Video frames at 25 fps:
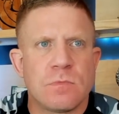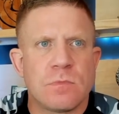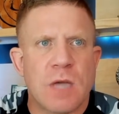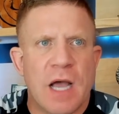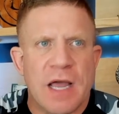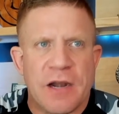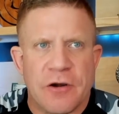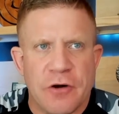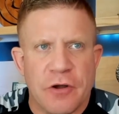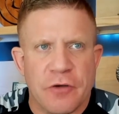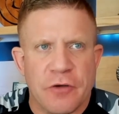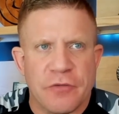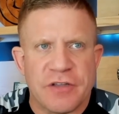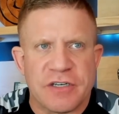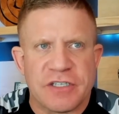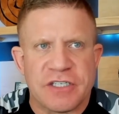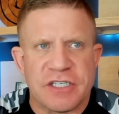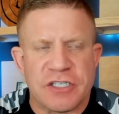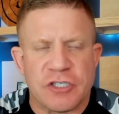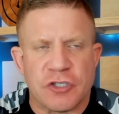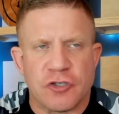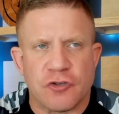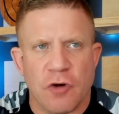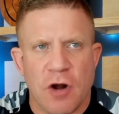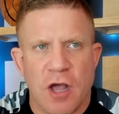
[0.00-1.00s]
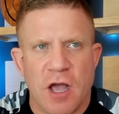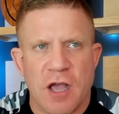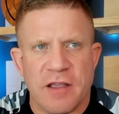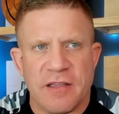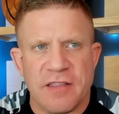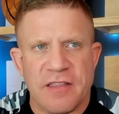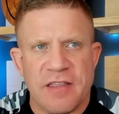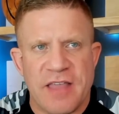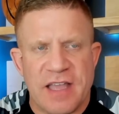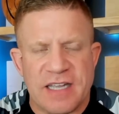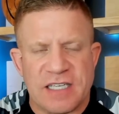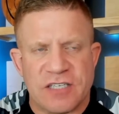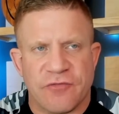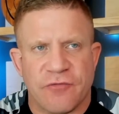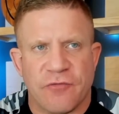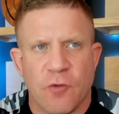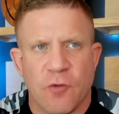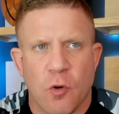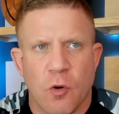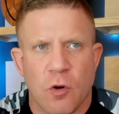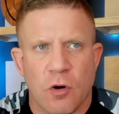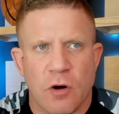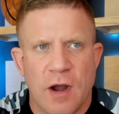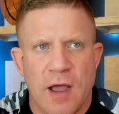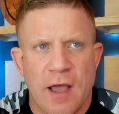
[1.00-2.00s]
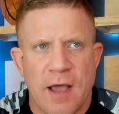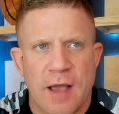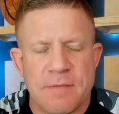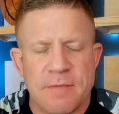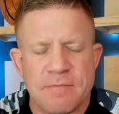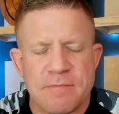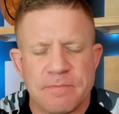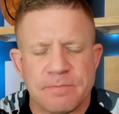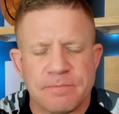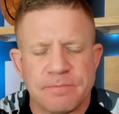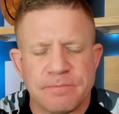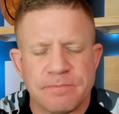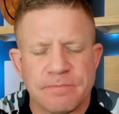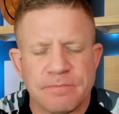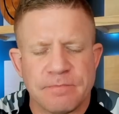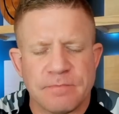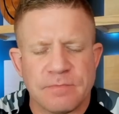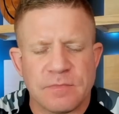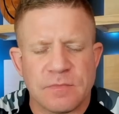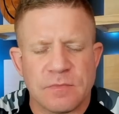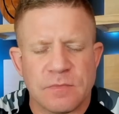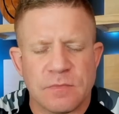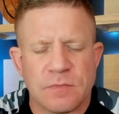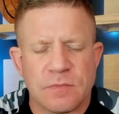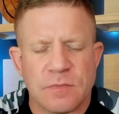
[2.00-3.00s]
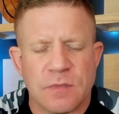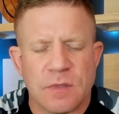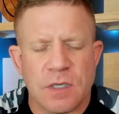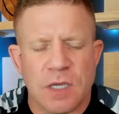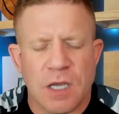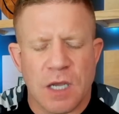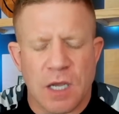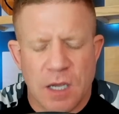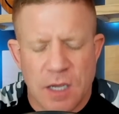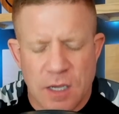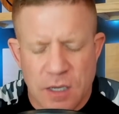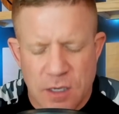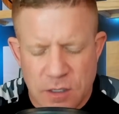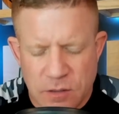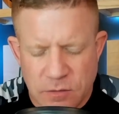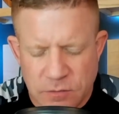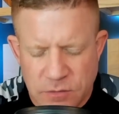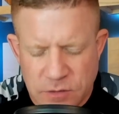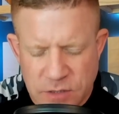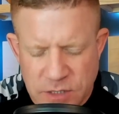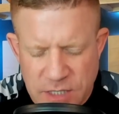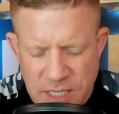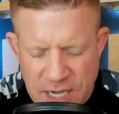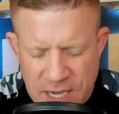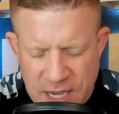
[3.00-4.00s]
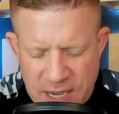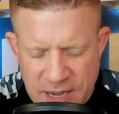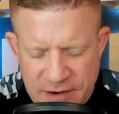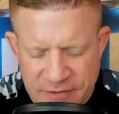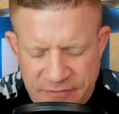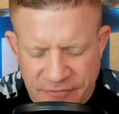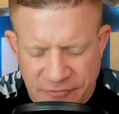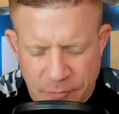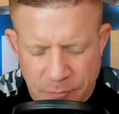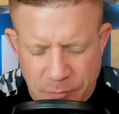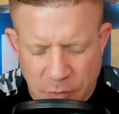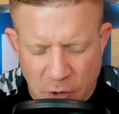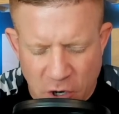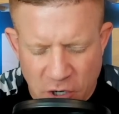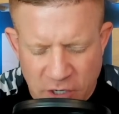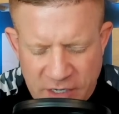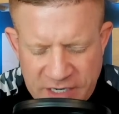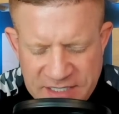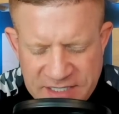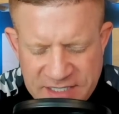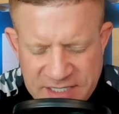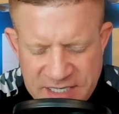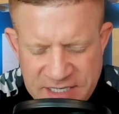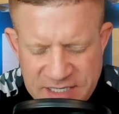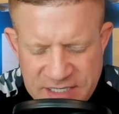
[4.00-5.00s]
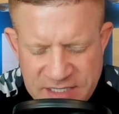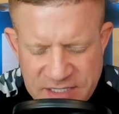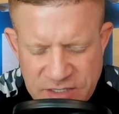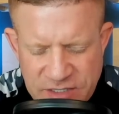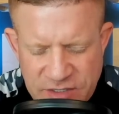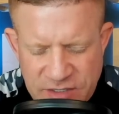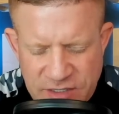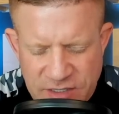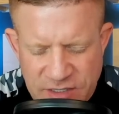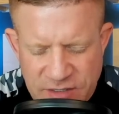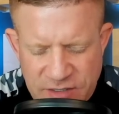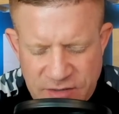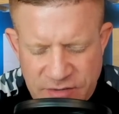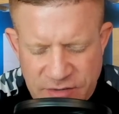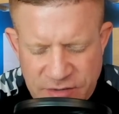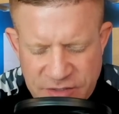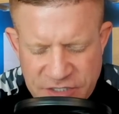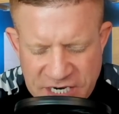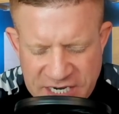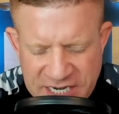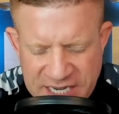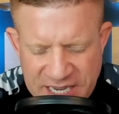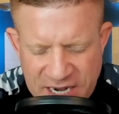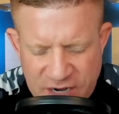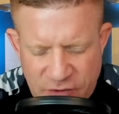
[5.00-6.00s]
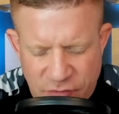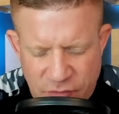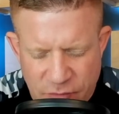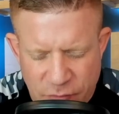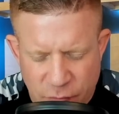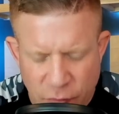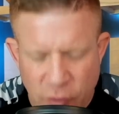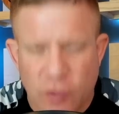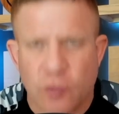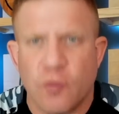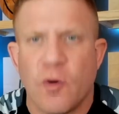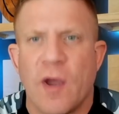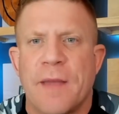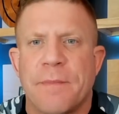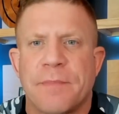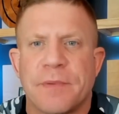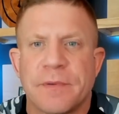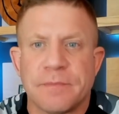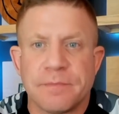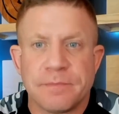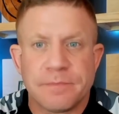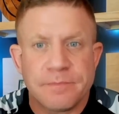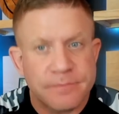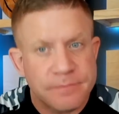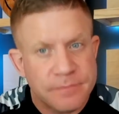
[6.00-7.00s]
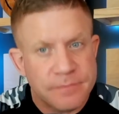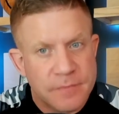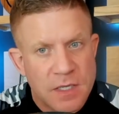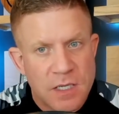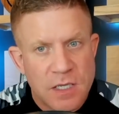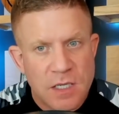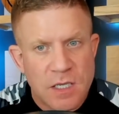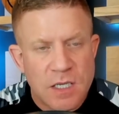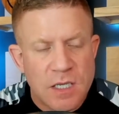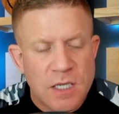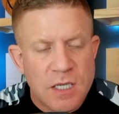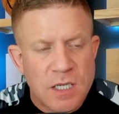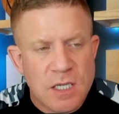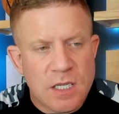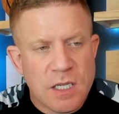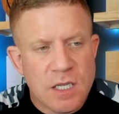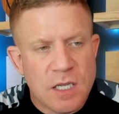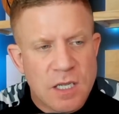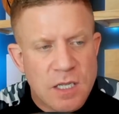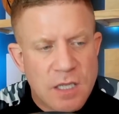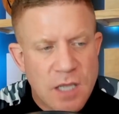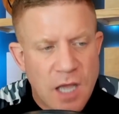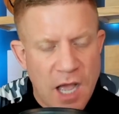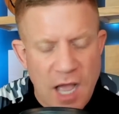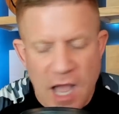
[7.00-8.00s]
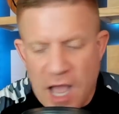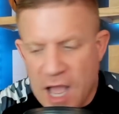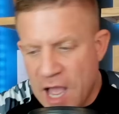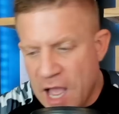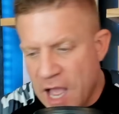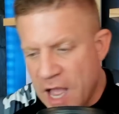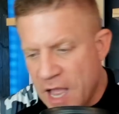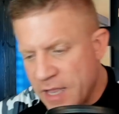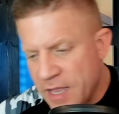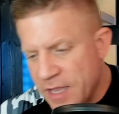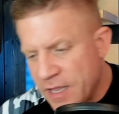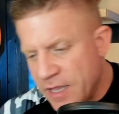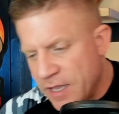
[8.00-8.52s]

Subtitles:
I don't know. There's this drug that's for Parkinson's, which I can't requip. I'm